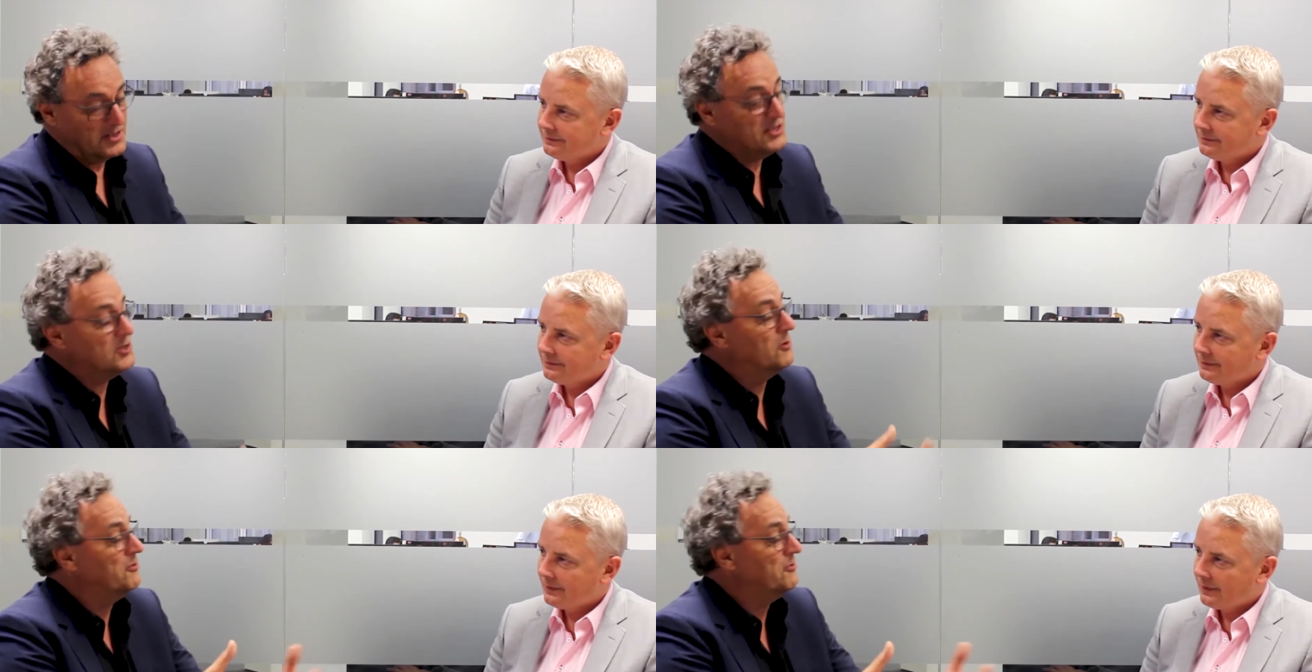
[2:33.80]
Speaker 1: it's
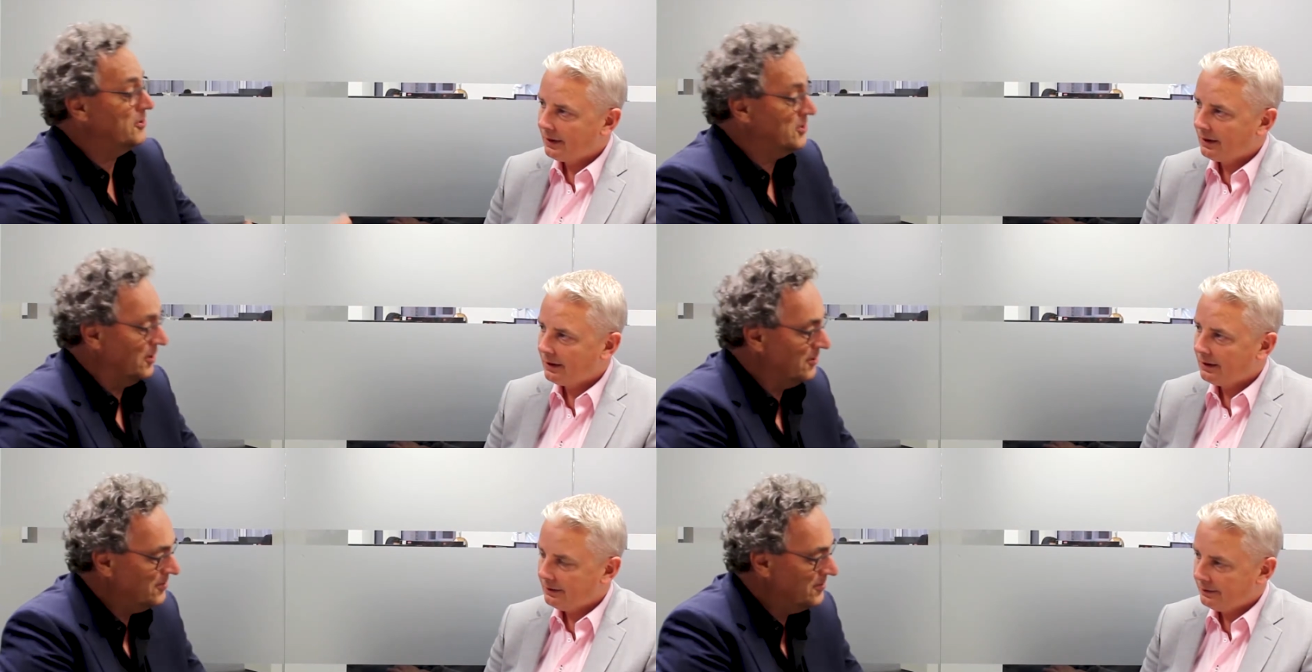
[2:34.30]
so
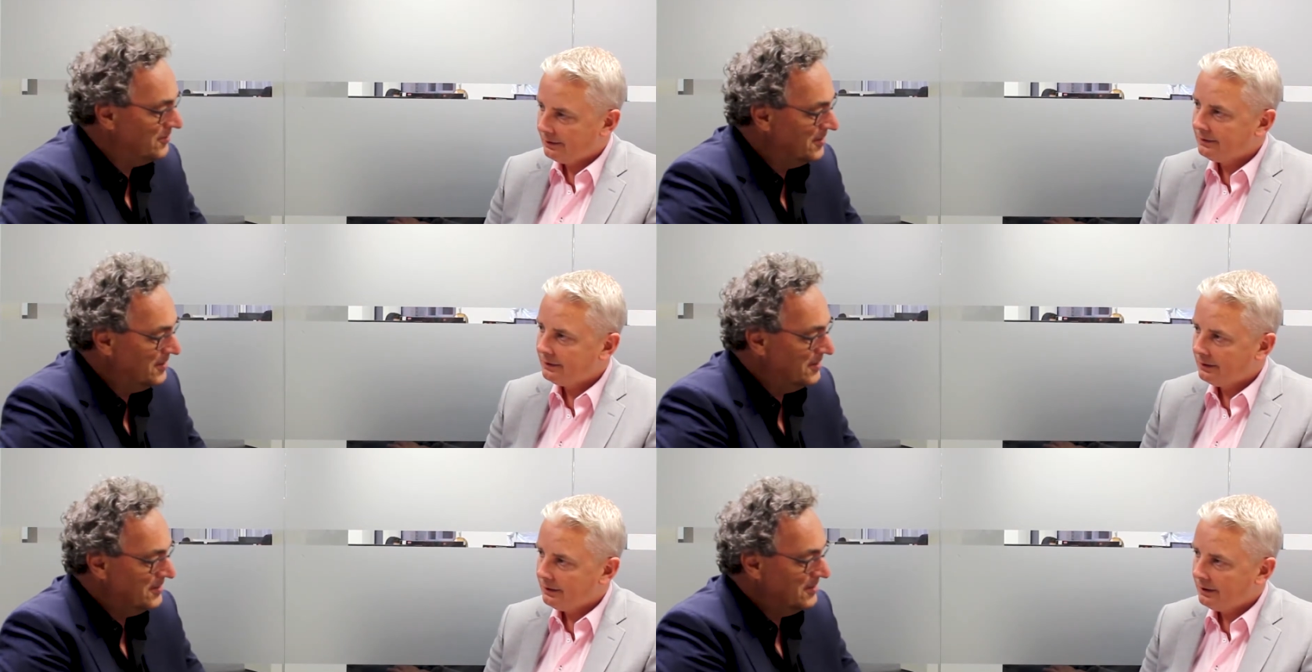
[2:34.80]
efficient,
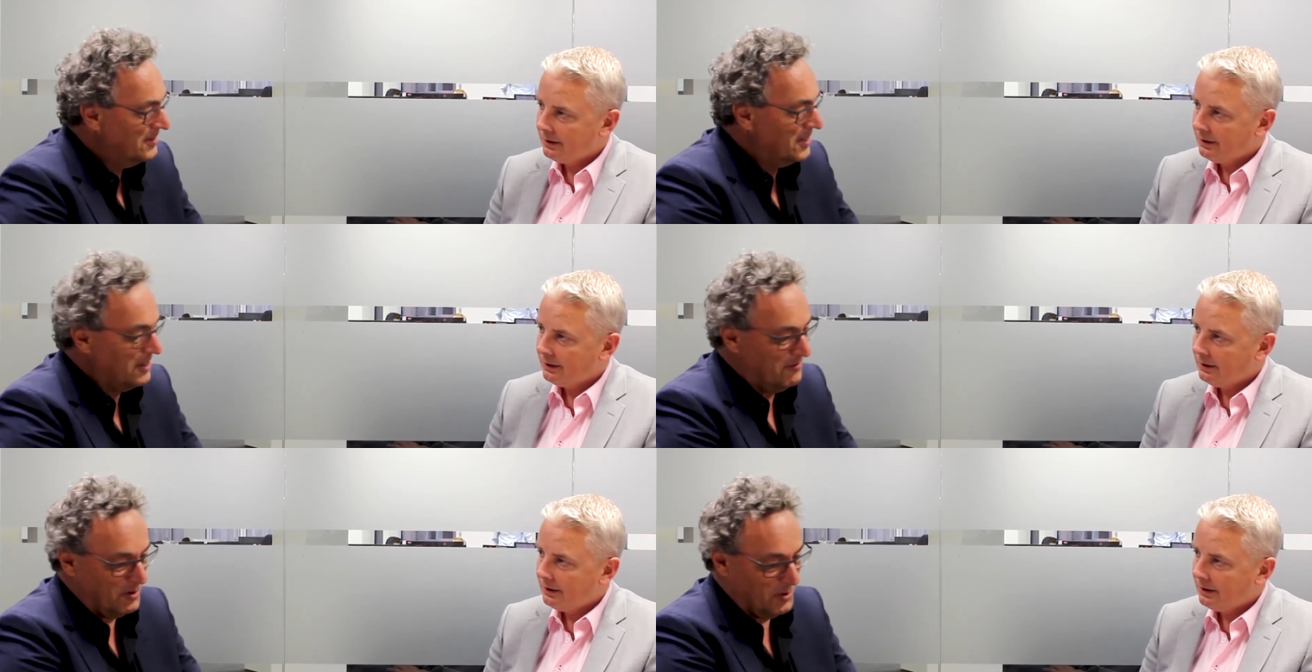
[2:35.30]

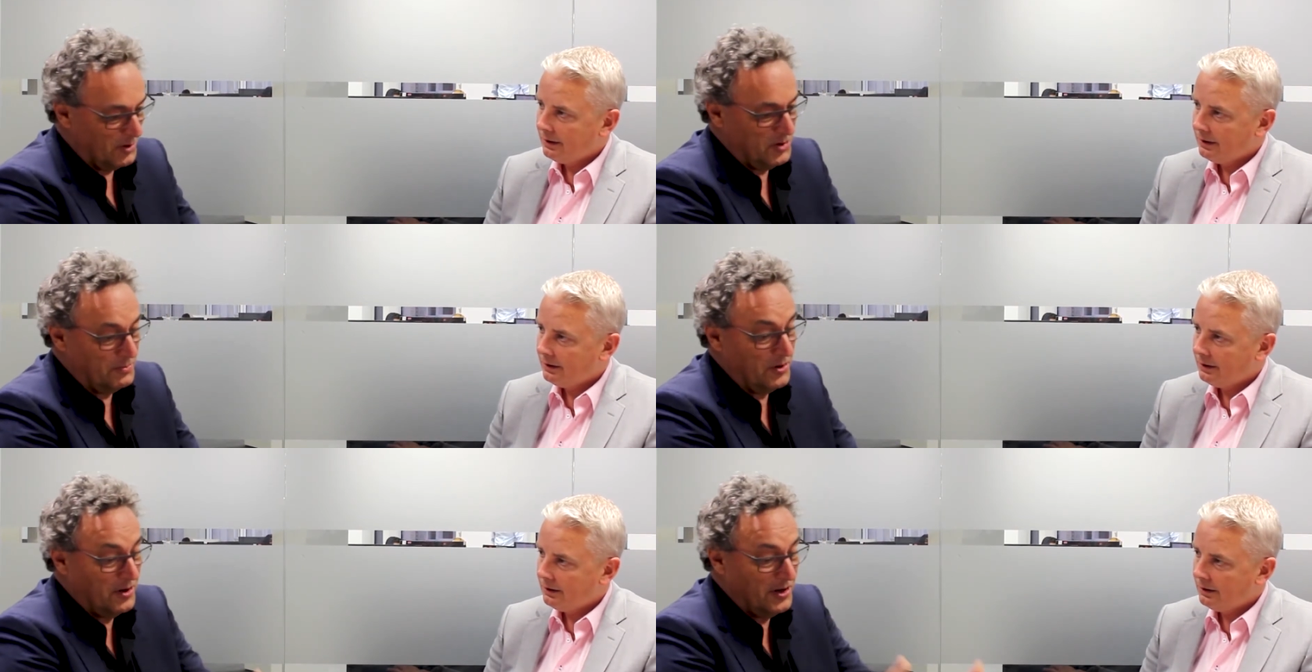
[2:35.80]
if you want
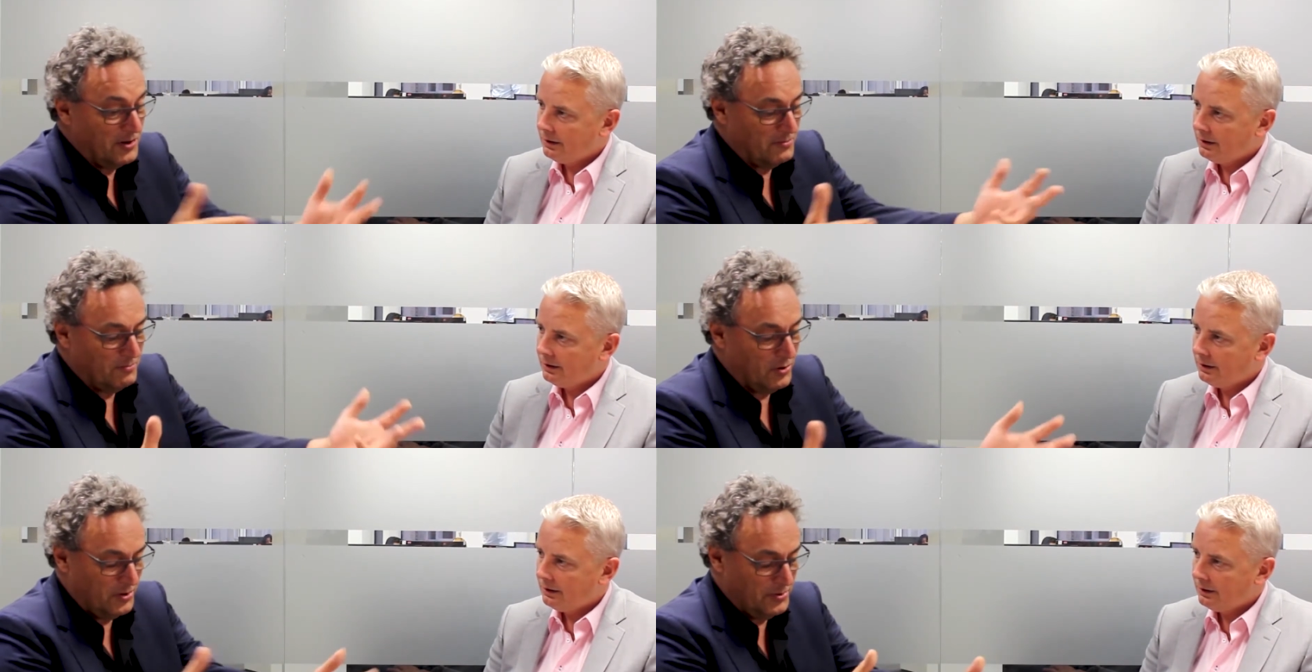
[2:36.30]
to
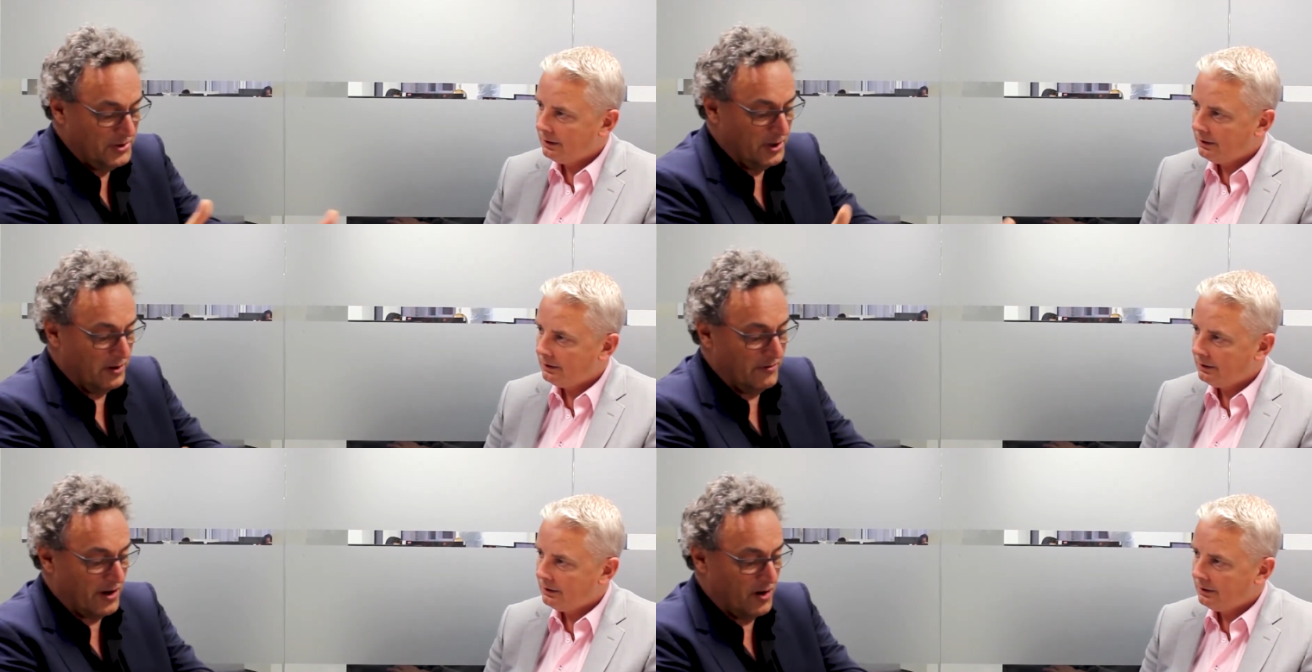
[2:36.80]
pollute, pollute
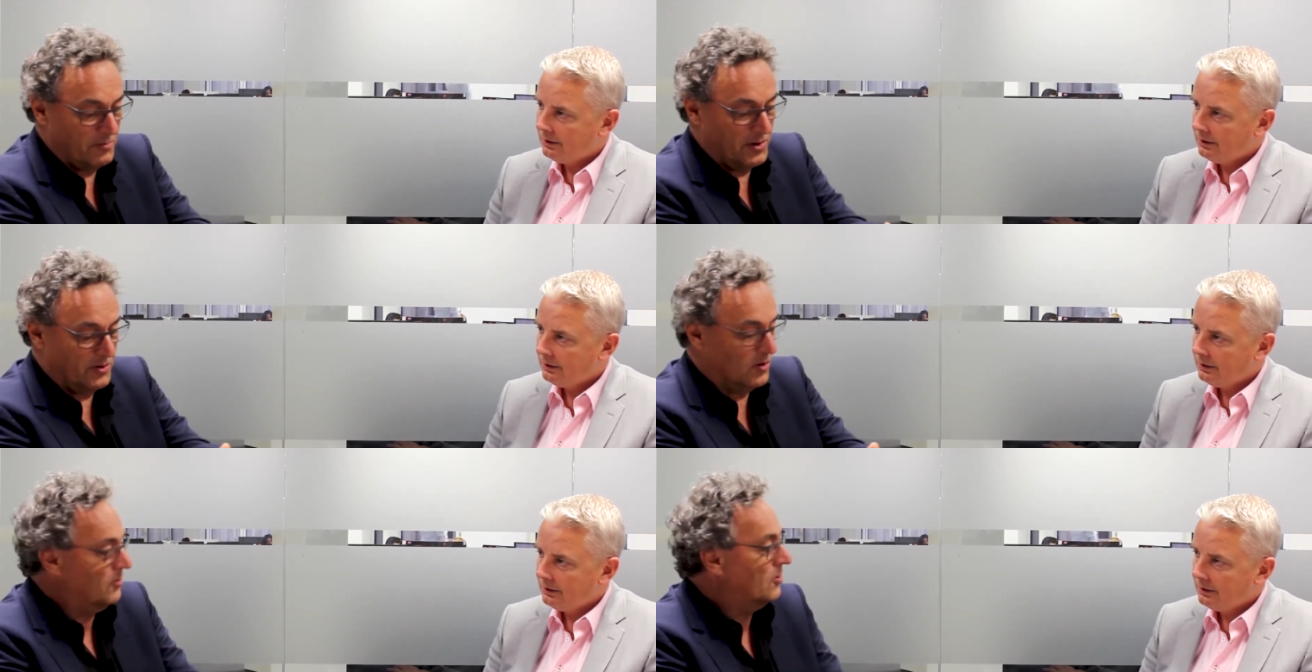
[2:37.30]
your
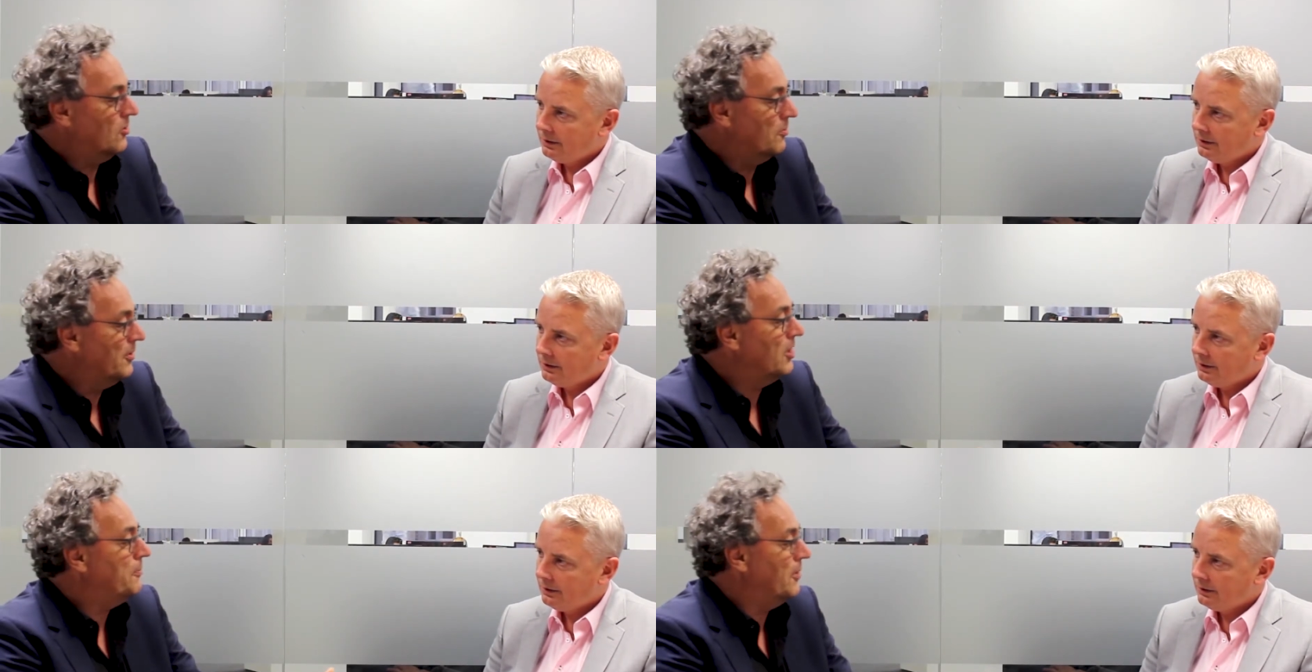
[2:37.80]
environment or, or
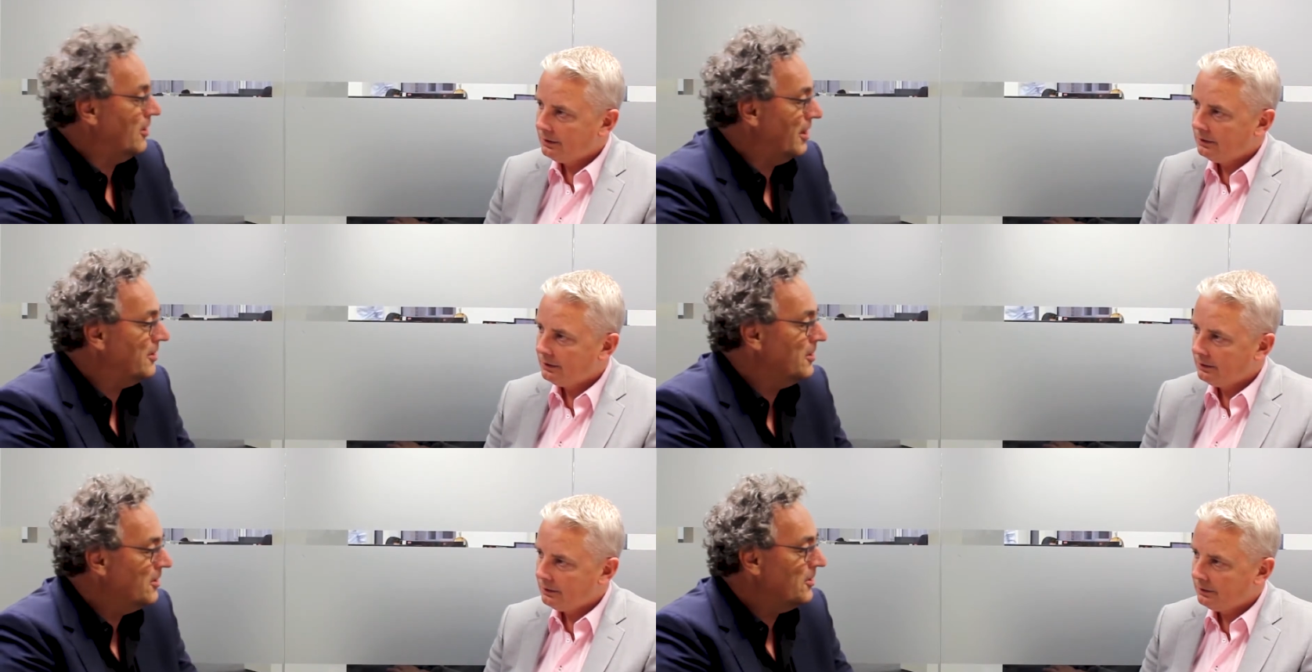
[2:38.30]

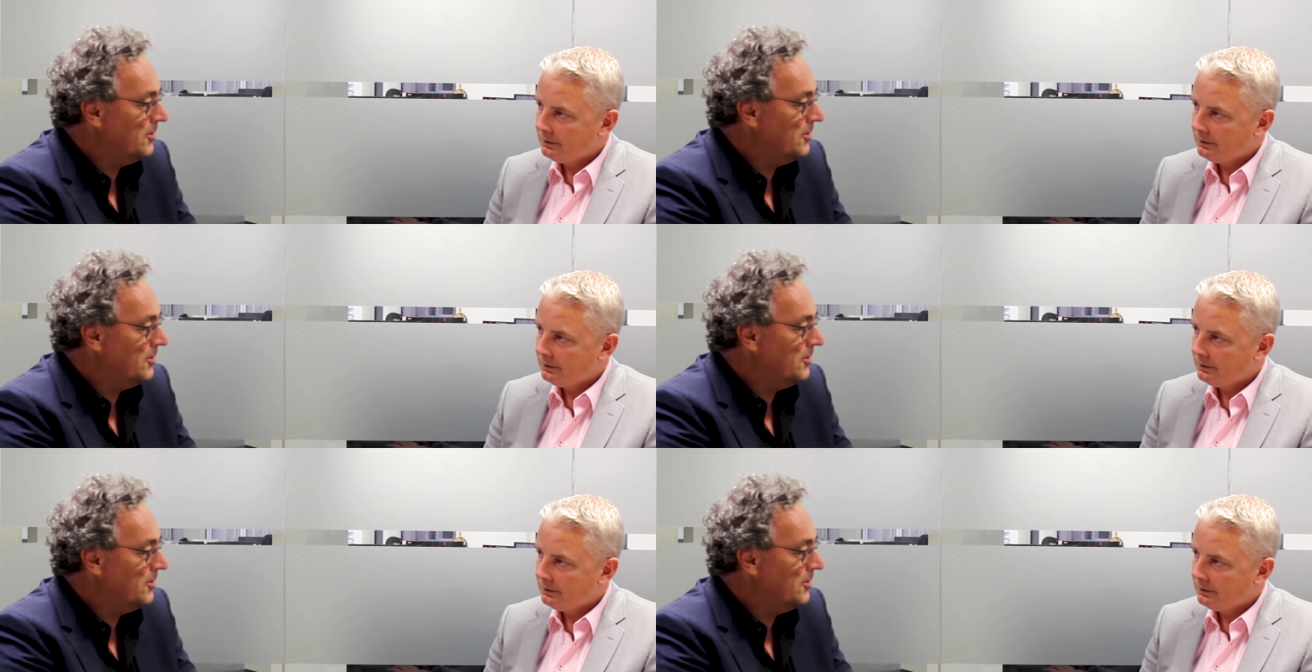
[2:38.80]
manipulate,